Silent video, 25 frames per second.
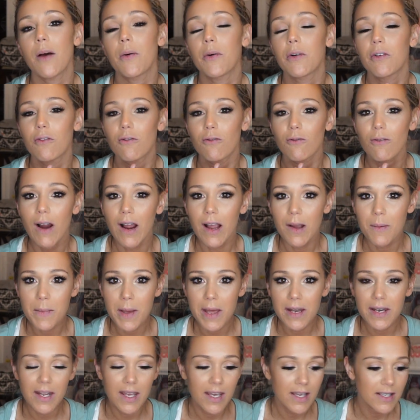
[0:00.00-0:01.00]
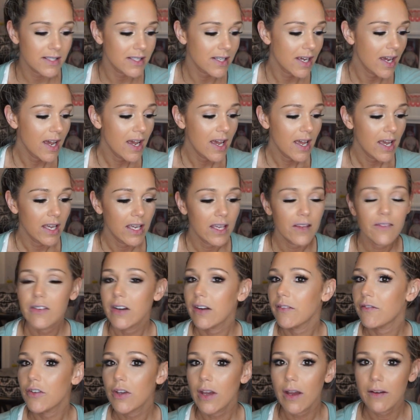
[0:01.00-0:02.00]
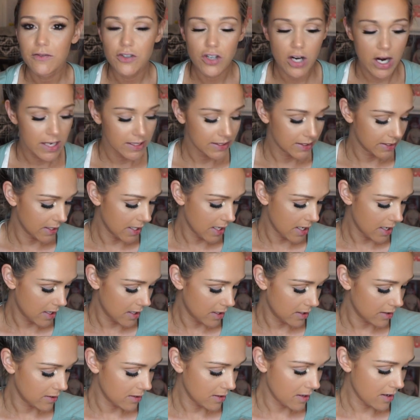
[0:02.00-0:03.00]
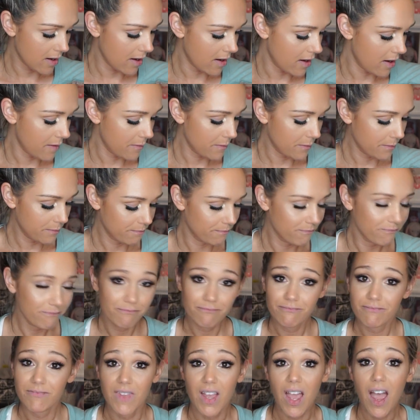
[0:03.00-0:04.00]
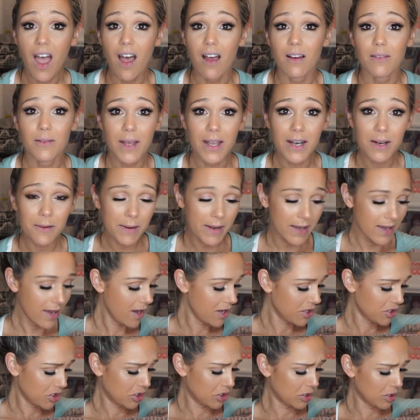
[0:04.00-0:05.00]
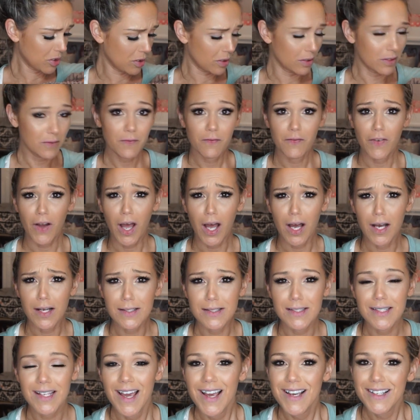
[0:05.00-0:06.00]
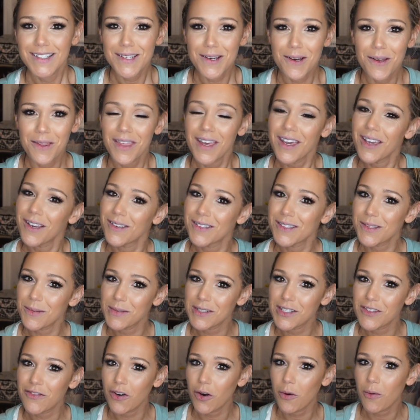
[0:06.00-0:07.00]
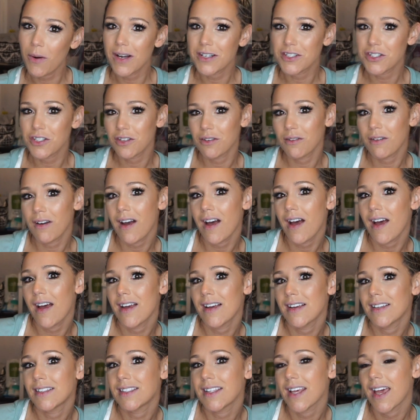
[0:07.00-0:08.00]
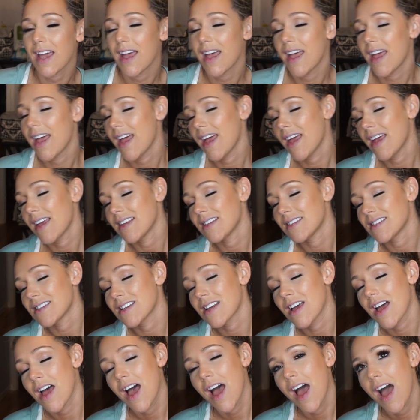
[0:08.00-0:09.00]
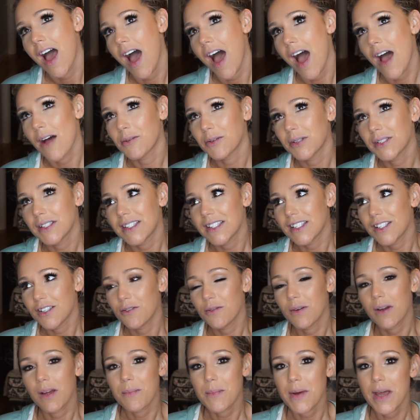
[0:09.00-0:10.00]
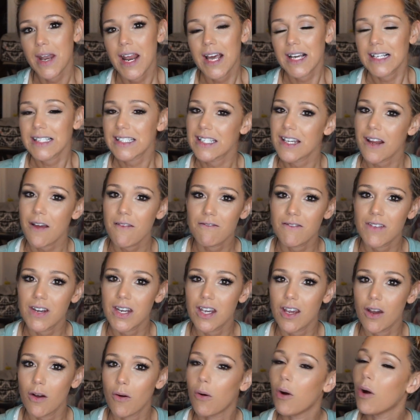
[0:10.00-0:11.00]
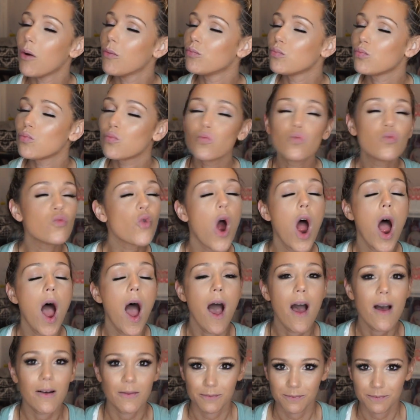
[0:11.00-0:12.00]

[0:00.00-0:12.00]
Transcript: I would recommend it, even if you have dry skin. Yeah, anyway, just good floss. So thank you so much for watching, you guys, and I will see you in my next video. Mwah.